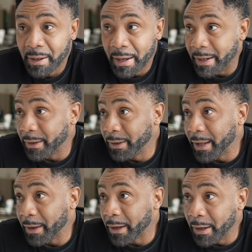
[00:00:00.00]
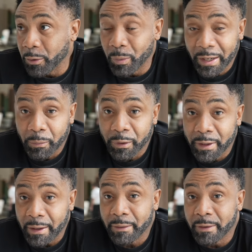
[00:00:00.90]
and Ngannou went in with
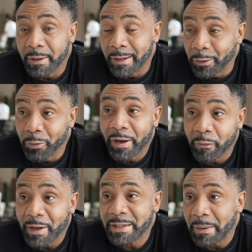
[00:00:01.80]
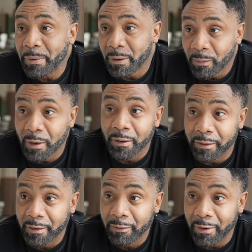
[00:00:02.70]
the the lineal heavyweight champion of the
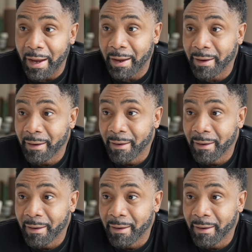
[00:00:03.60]
world, right?